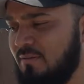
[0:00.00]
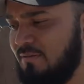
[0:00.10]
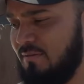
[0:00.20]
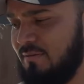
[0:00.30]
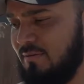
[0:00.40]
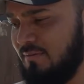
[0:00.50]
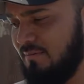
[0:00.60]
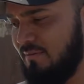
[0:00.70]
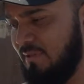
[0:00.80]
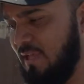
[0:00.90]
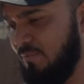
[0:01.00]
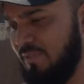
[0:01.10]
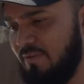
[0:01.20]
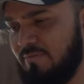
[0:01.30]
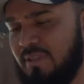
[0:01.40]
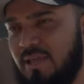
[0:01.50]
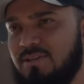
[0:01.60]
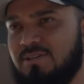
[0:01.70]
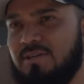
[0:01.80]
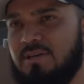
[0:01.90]
so help with the
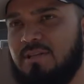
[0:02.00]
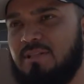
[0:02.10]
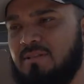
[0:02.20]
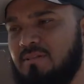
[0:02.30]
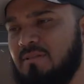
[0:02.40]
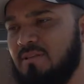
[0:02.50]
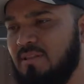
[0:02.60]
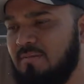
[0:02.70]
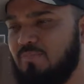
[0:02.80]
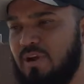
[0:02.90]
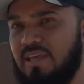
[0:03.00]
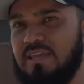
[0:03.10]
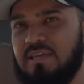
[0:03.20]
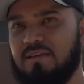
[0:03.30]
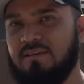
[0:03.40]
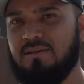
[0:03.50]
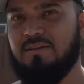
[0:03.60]
rotation and the braking.